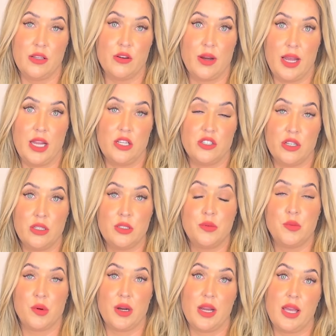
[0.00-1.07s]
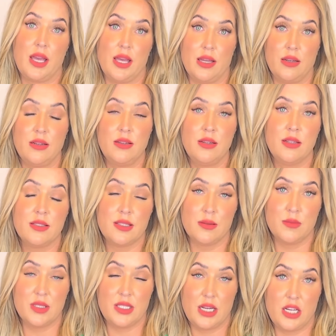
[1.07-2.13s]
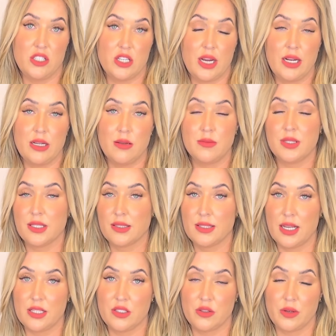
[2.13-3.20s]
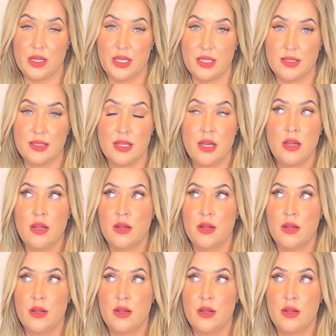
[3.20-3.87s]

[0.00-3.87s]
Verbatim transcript: your agent bring in some stage items, accessories,